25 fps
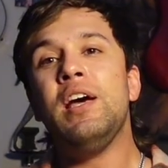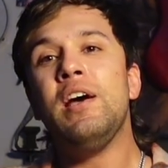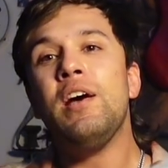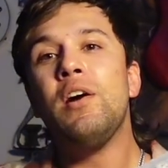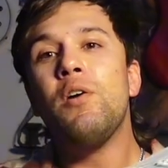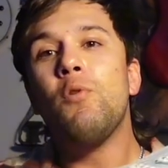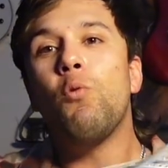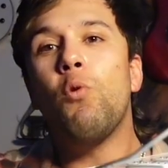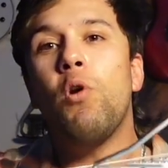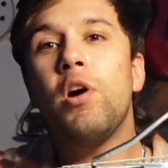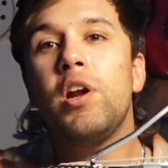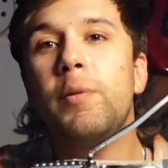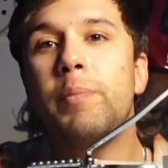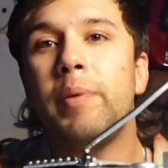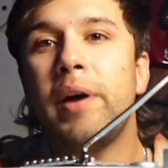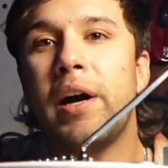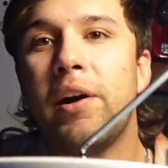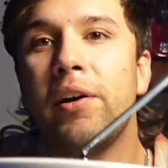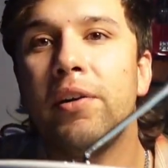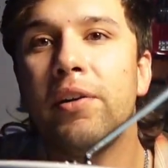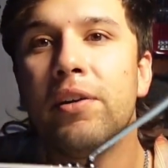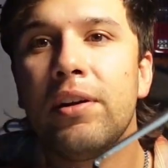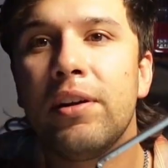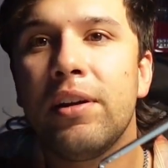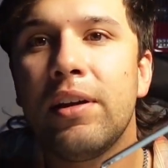what
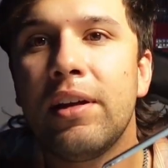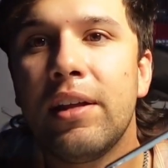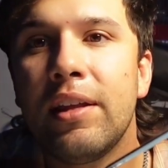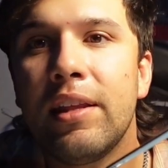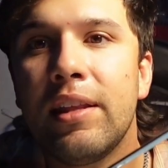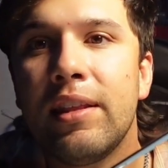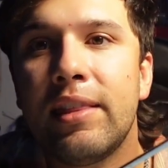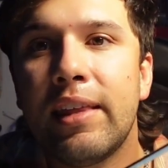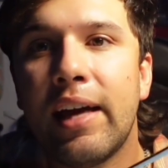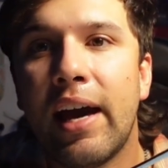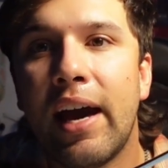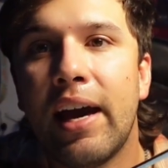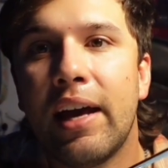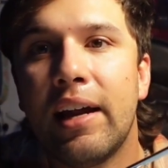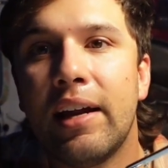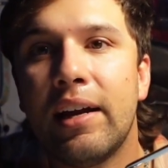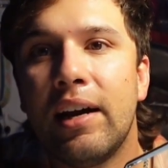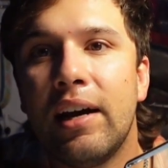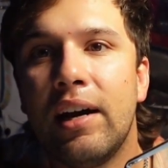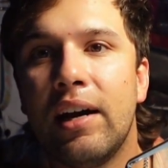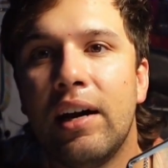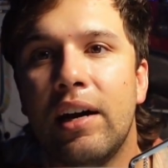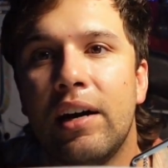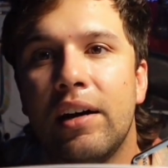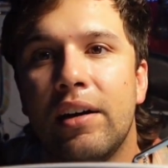about
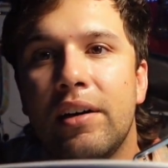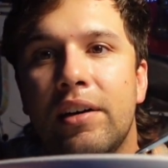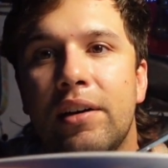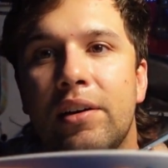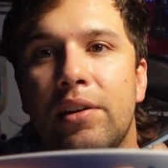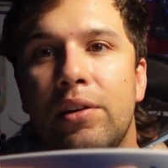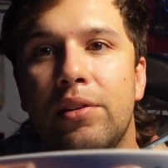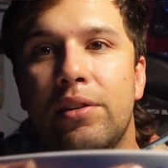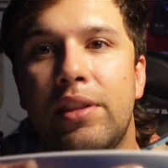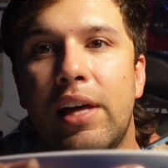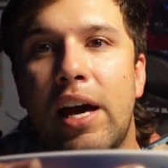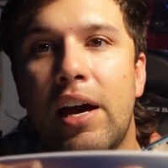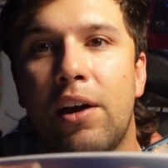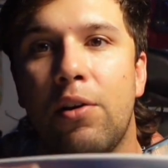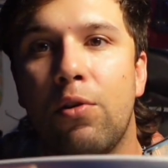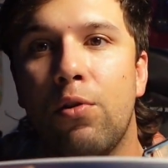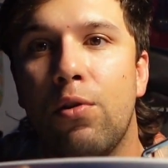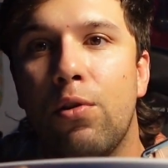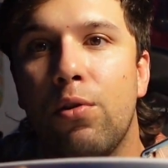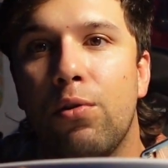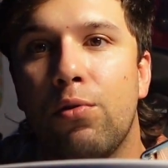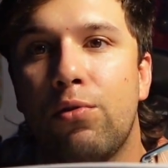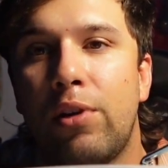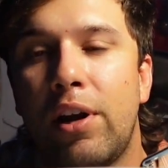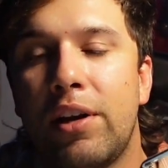that
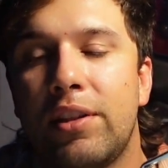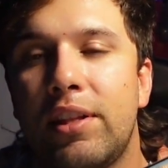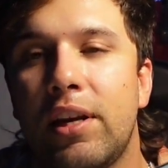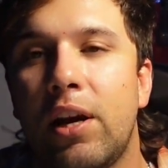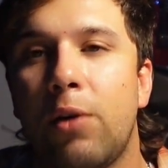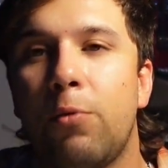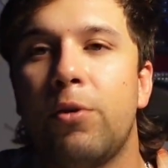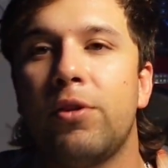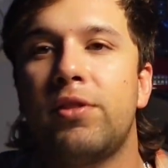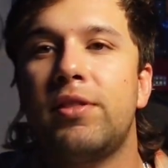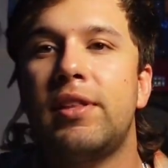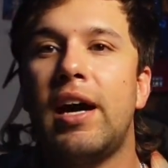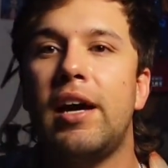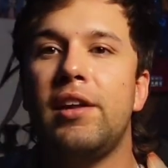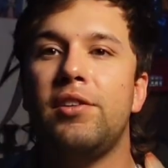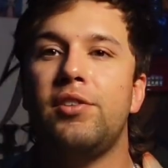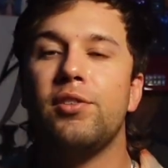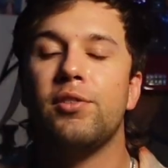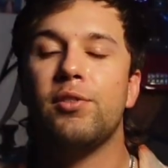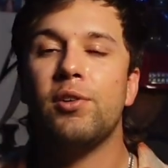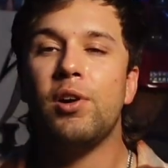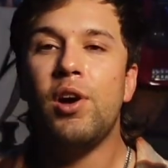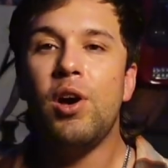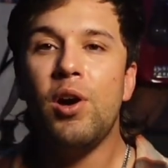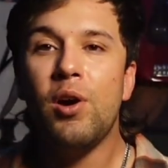hole right there? What's that
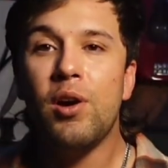do?